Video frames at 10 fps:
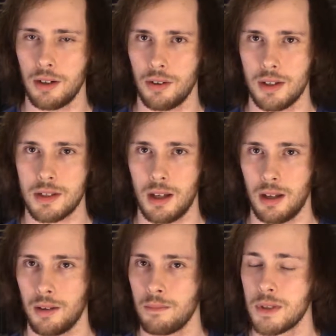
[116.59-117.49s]
I know that's
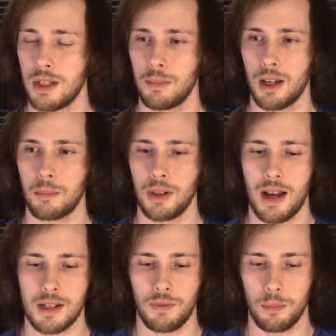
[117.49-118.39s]
gonna seem like
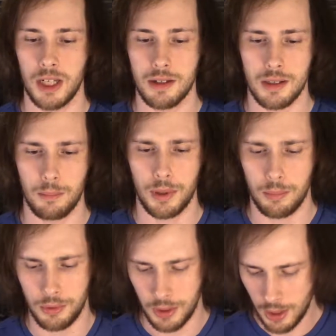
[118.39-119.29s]
blasphemy to some
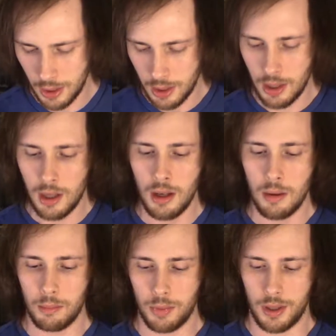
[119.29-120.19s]
people,
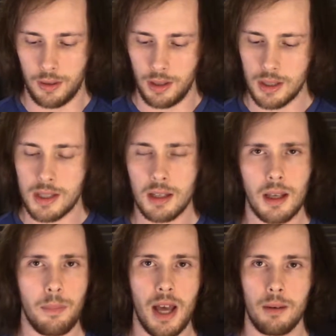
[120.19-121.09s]
but it's not
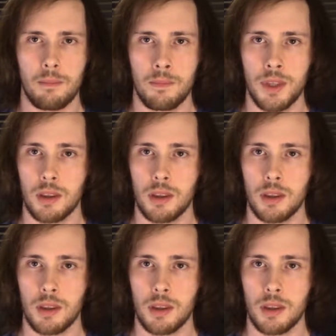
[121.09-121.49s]
that bad.